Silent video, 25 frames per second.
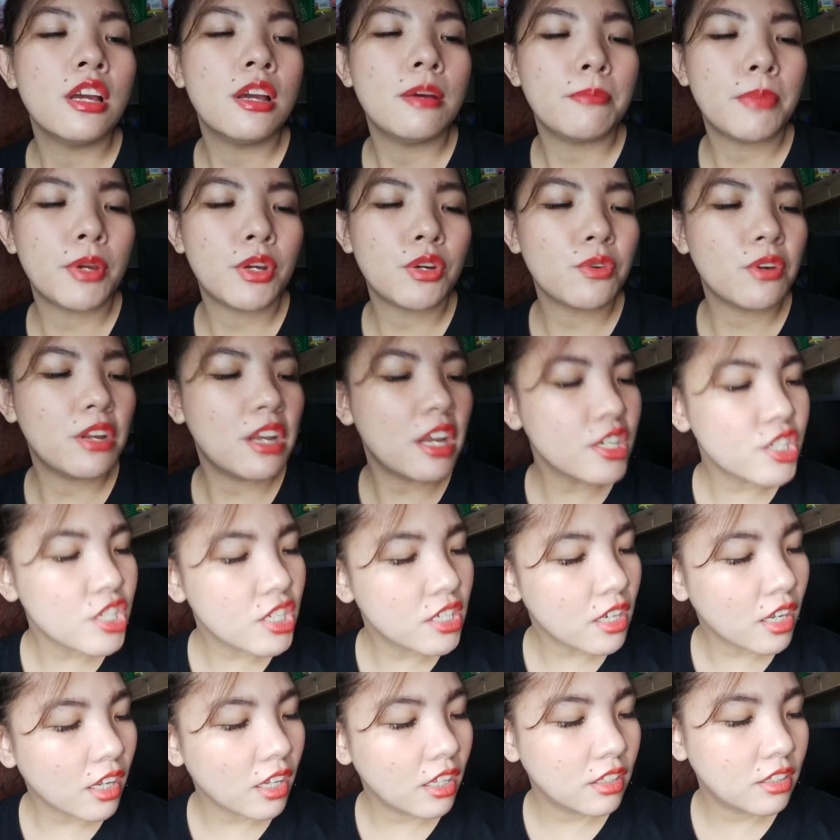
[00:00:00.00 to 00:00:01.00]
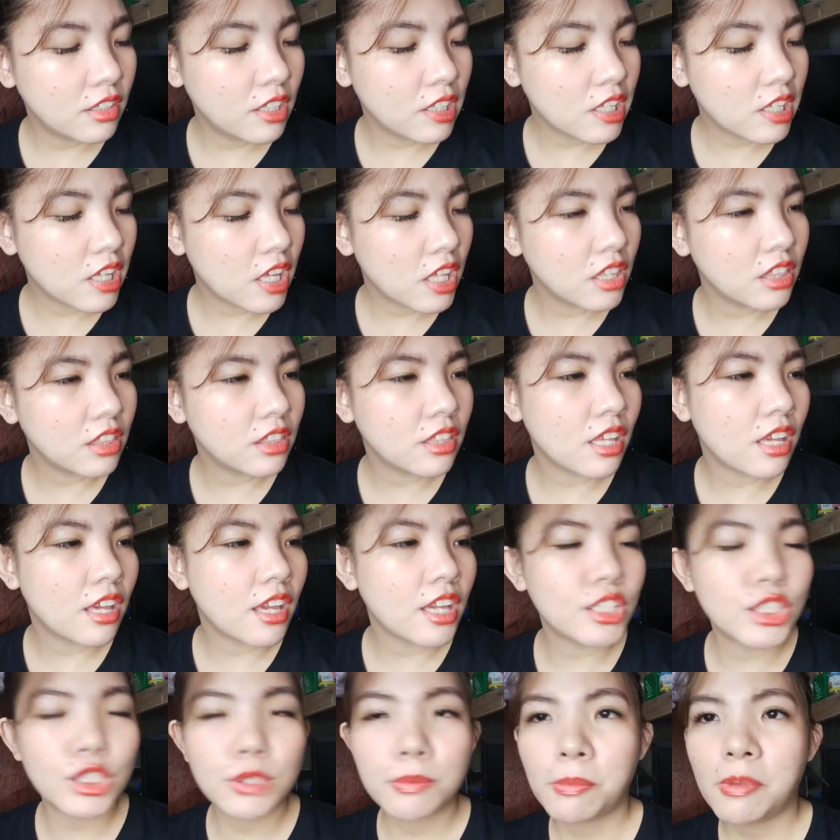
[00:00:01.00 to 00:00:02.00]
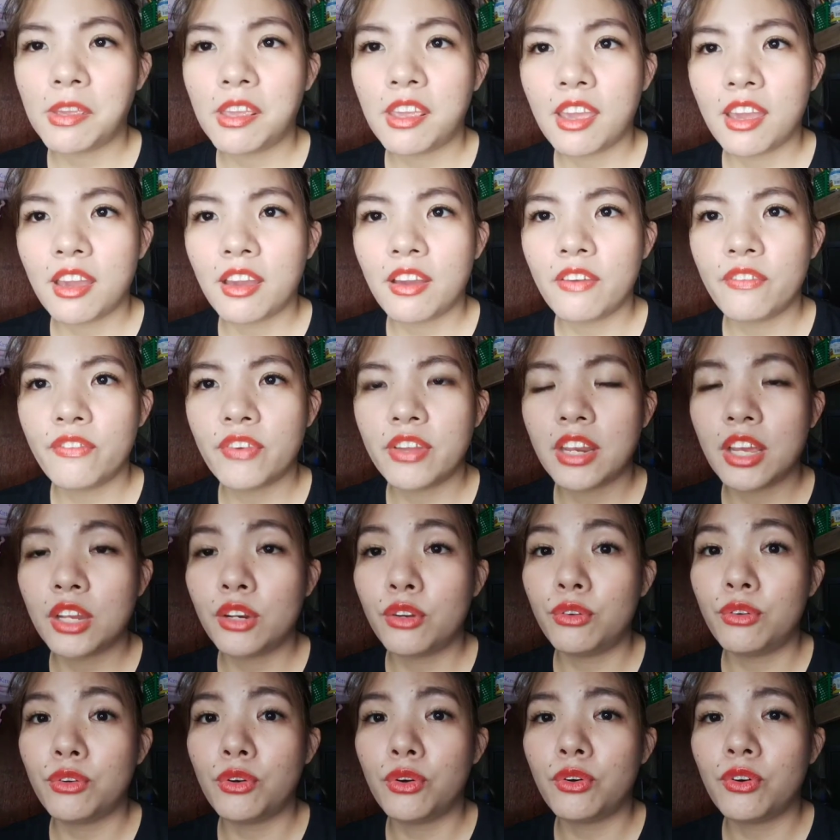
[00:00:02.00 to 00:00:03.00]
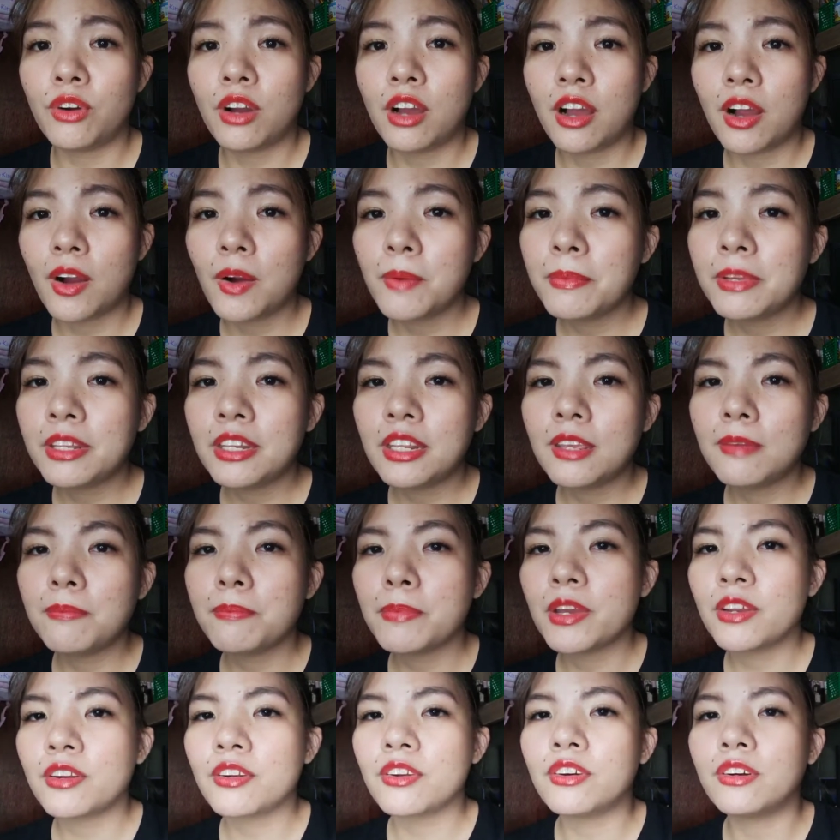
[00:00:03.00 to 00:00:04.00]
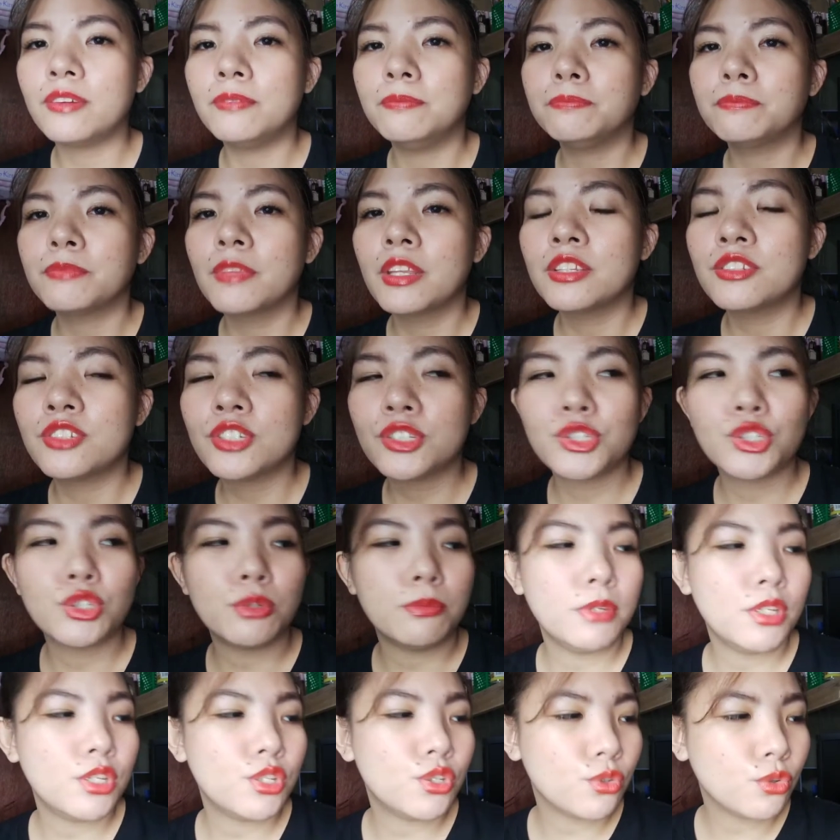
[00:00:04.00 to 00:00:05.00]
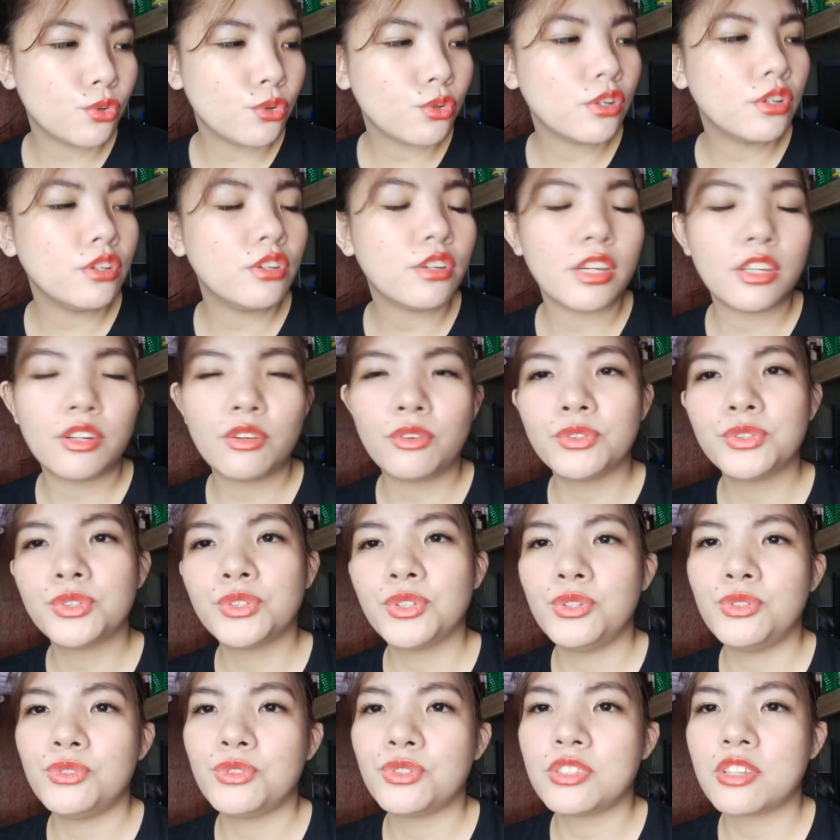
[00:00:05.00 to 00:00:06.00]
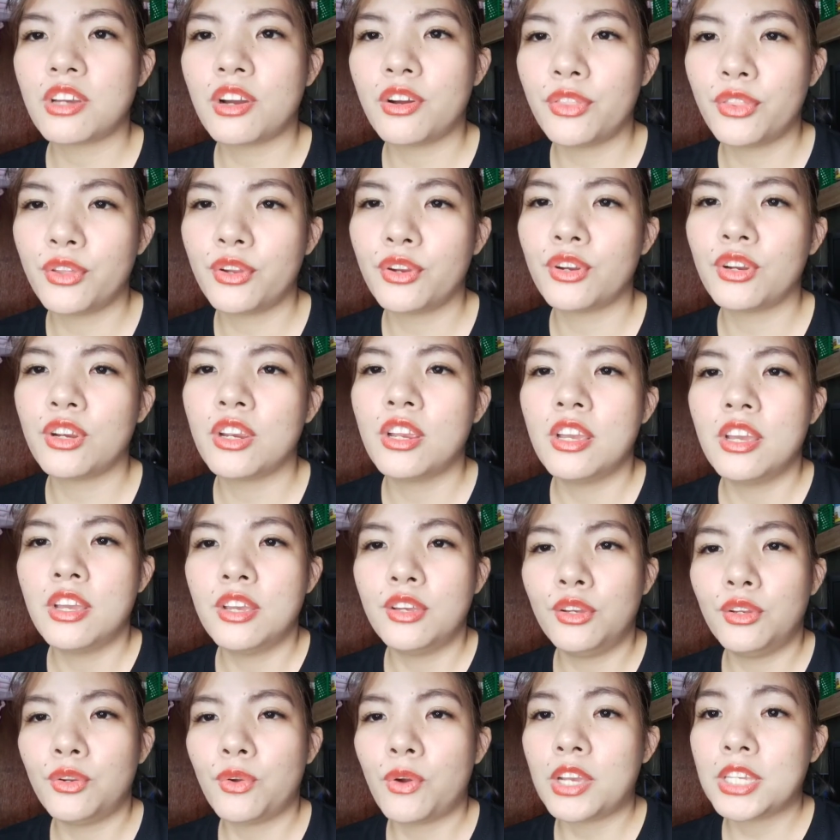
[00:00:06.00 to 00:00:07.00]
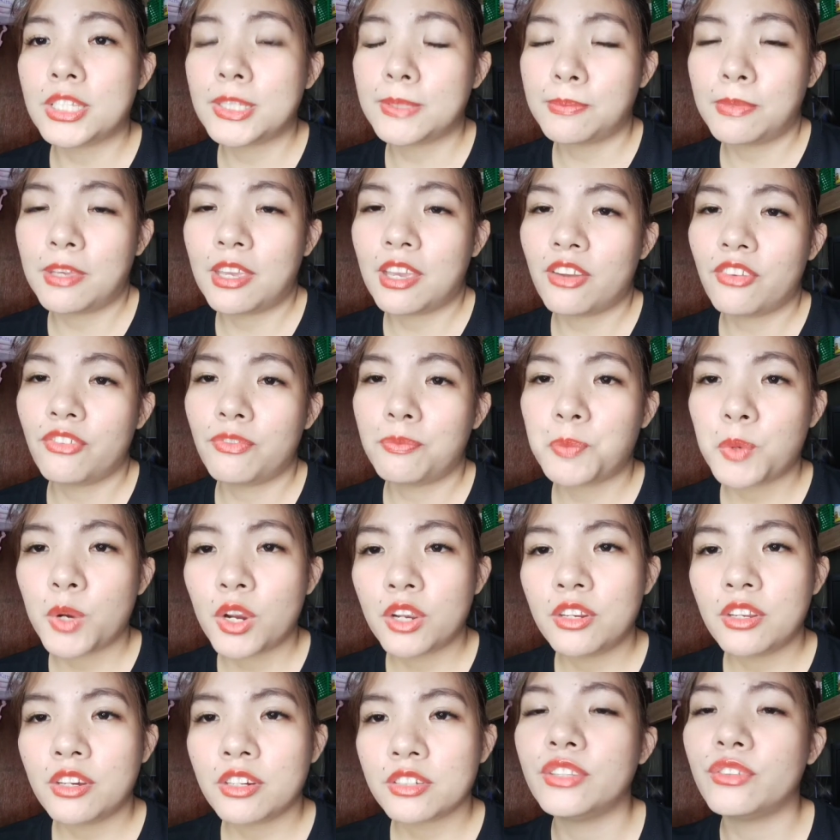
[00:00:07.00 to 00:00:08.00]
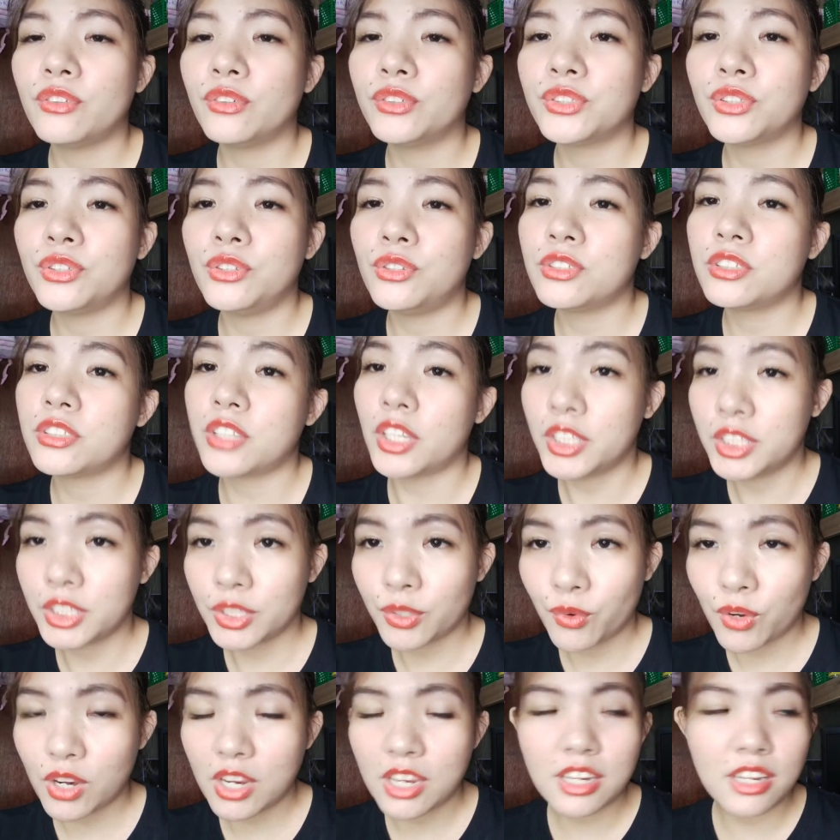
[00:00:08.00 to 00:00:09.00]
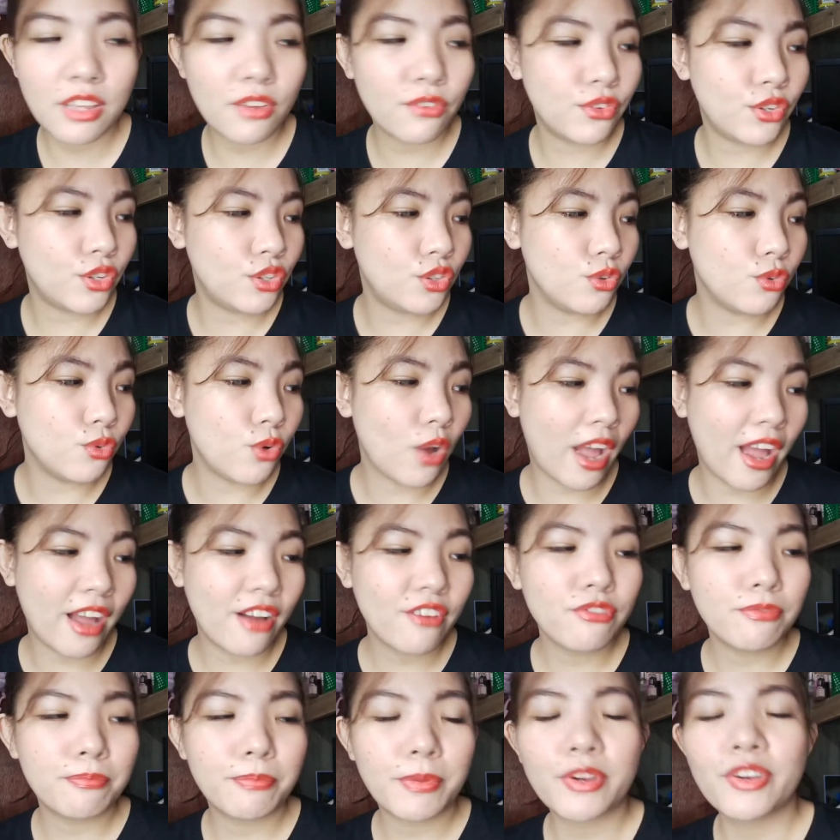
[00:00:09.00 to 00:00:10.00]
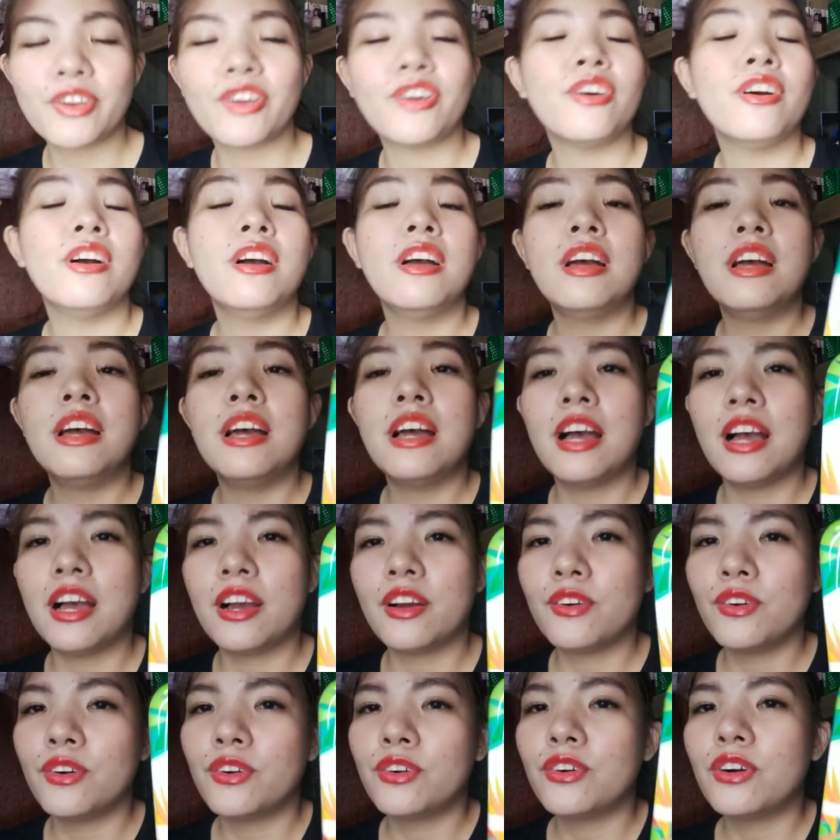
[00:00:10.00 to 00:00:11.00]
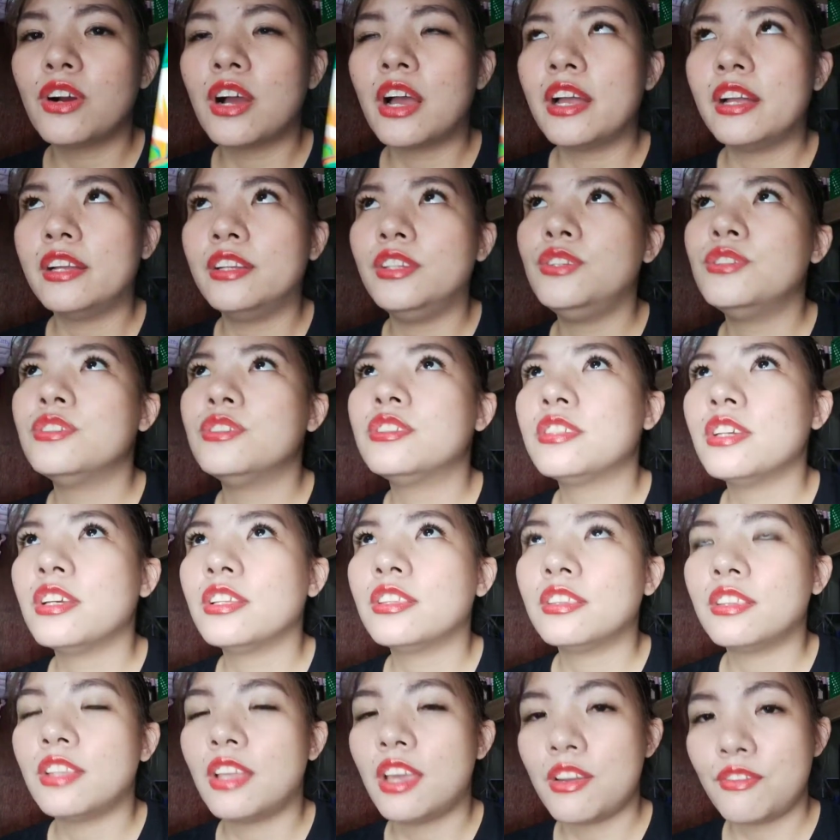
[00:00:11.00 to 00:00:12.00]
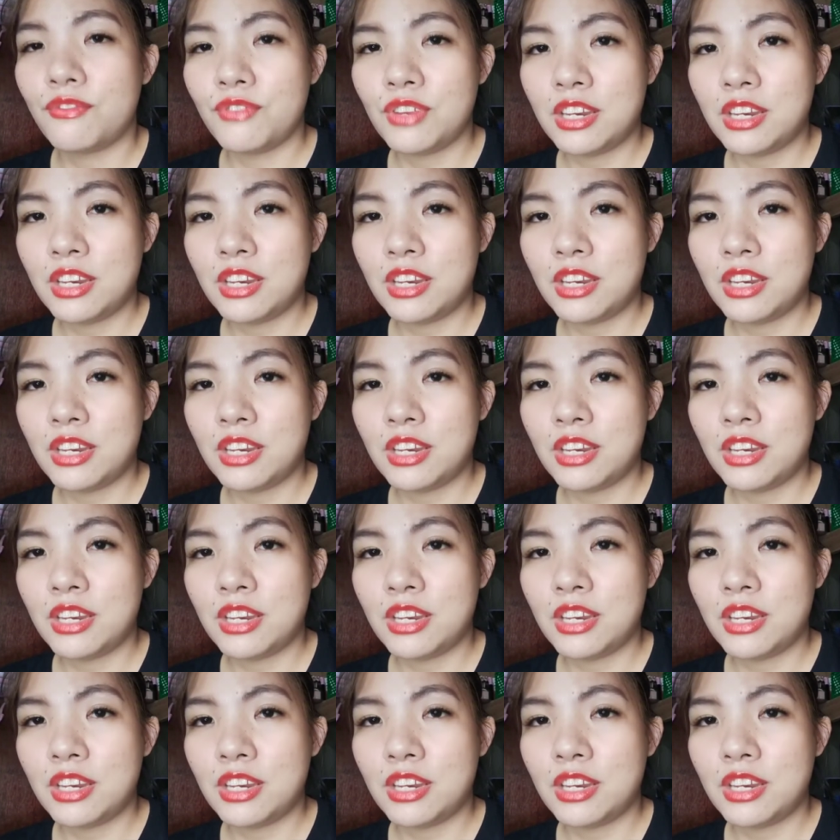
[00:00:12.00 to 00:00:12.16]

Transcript: pero wala siyang naka-indicate na SPF, and I don't know how many, pero just to be sure, you can also use other, you know, SPF products. Also use sunscreen if you do have, pero ako, I use it every